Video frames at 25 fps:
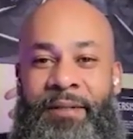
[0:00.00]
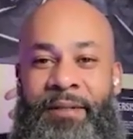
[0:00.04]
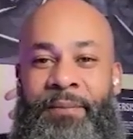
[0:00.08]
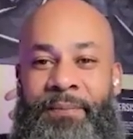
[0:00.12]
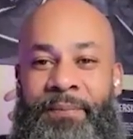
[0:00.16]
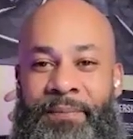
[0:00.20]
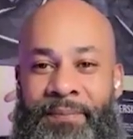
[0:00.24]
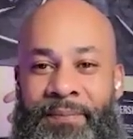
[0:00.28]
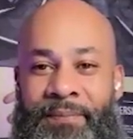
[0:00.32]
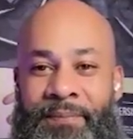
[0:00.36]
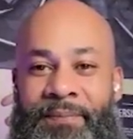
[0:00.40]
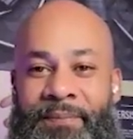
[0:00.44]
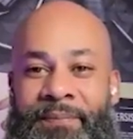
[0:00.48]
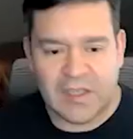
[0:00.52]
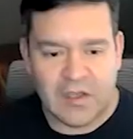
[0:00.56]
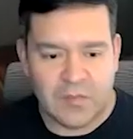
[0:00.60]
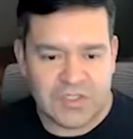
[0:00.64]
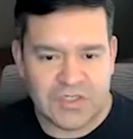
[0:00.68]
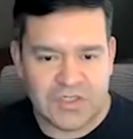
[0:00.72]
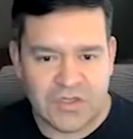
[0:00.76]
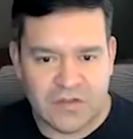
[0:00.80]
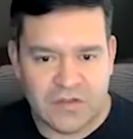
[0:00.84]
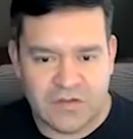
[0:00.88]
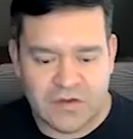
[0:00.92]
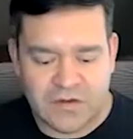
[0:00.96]
How can we help
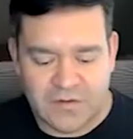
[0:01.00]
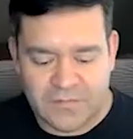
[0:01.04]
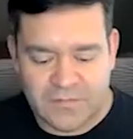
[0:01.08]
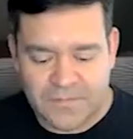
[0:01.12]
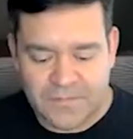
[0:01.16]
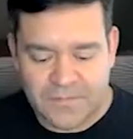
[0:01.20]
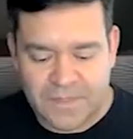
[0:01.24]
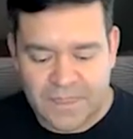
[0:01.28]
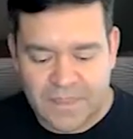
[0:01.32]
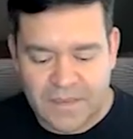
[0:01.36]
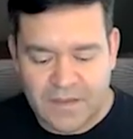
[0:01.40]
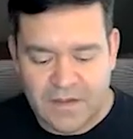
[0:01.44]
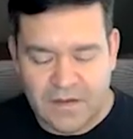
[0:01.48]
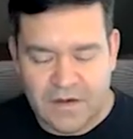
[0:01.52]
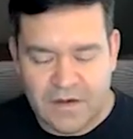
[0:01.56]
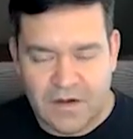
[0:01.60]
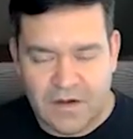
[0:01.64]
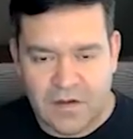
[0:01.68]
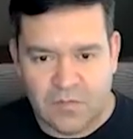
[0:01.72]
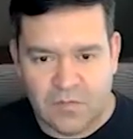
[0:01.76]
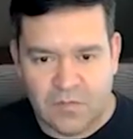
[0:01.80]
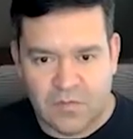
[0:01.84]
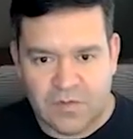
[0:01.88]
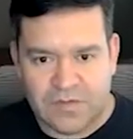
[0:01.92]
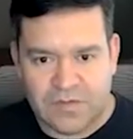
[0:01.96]
each other,
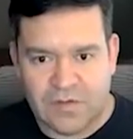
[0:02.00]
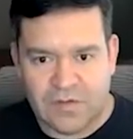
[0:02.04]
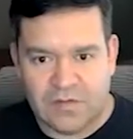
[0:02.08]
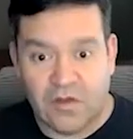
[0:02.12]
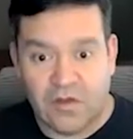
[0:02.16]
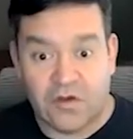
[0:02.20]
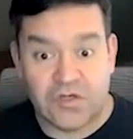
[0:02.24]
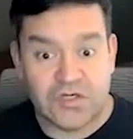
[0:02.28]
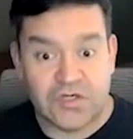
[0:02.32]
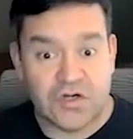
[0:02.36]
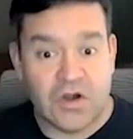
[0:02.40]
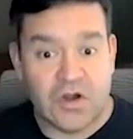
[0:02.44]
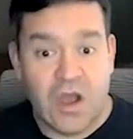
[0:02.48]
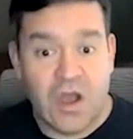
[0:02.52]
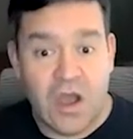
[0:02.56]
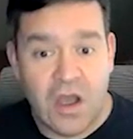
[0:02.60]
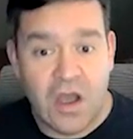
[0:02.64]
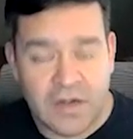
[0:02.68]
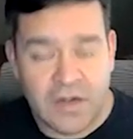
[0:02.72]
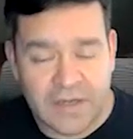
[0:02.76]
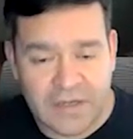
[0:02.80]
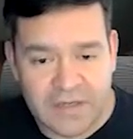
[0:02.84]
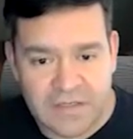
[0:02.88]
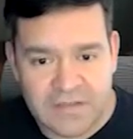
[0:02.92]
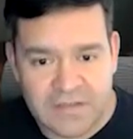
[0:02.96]
with a larger
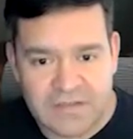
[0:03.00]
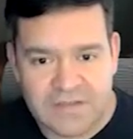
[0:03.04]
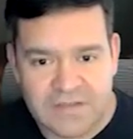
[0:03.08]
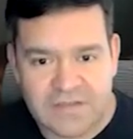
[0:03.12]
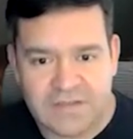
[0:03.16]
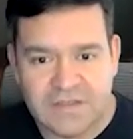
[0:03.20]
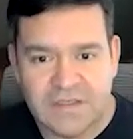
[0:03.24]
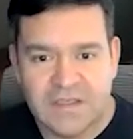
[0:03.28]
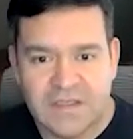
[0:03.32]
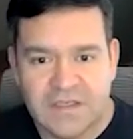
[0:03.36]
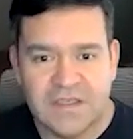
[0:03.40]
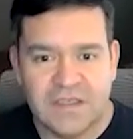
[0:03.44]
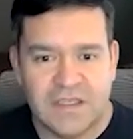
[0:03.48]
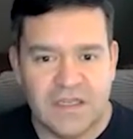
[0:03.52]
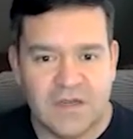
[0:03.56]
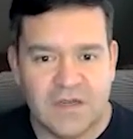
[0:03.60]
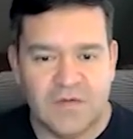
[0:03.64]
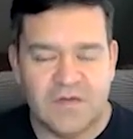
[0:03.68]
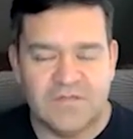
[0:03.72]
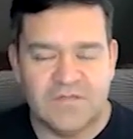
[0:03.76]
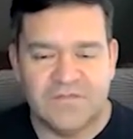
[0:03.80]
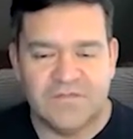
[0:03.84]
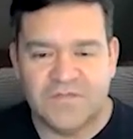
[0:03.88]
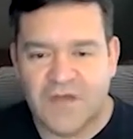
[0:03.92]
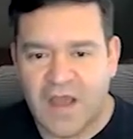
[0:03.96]
audience,
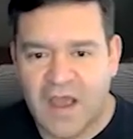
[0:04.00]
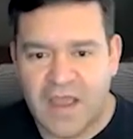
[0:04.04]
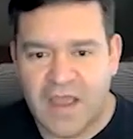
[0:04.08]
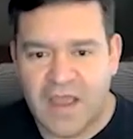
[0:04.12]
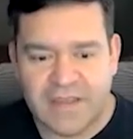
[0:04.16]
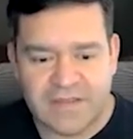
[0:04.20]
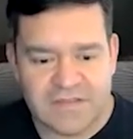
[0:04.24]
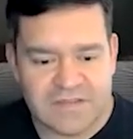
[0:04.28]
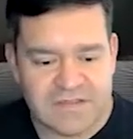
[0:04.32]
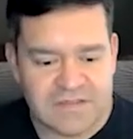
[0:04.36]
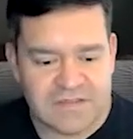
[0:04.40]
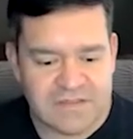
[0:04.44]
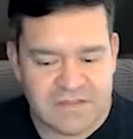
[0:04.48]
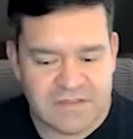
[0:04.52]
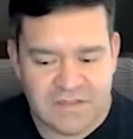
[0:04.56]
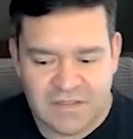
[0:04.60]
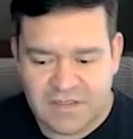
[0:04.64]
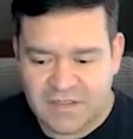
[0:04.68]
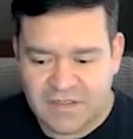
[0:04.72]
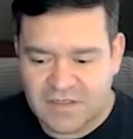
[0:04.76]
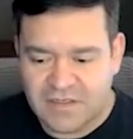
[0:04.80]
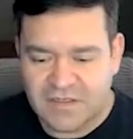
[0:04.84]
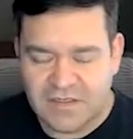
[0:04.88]
advice?